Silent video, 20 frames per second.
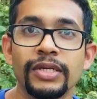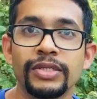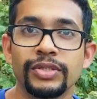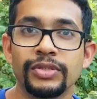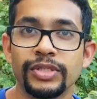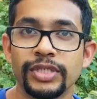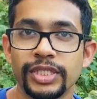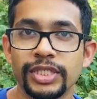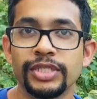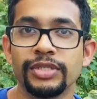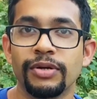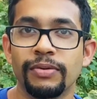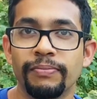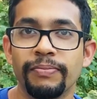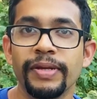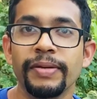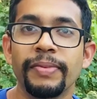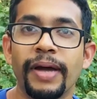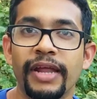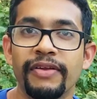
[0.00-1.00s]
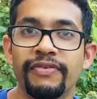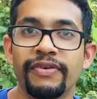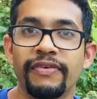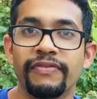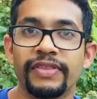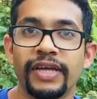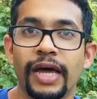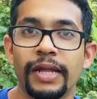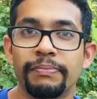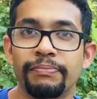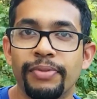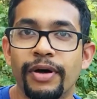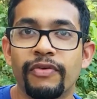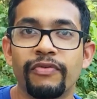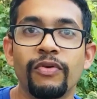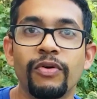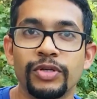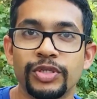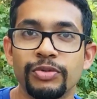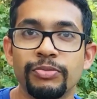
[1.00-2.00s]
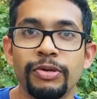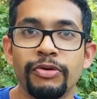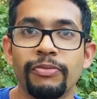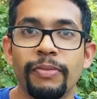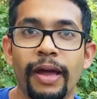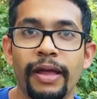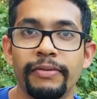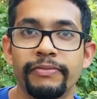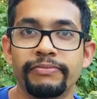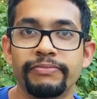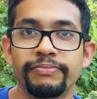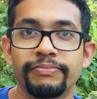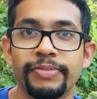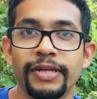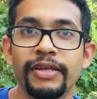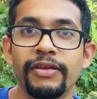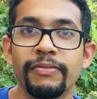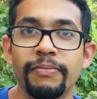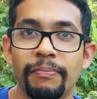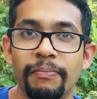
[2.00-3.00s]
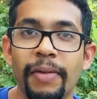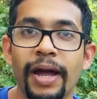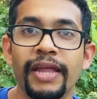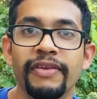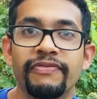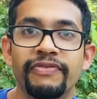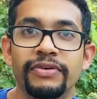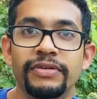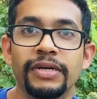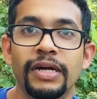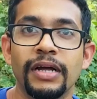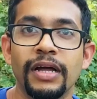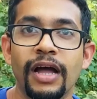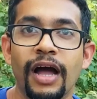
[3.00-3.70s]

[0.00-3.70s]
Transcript: So just be mindful of that. But we'll also be mindful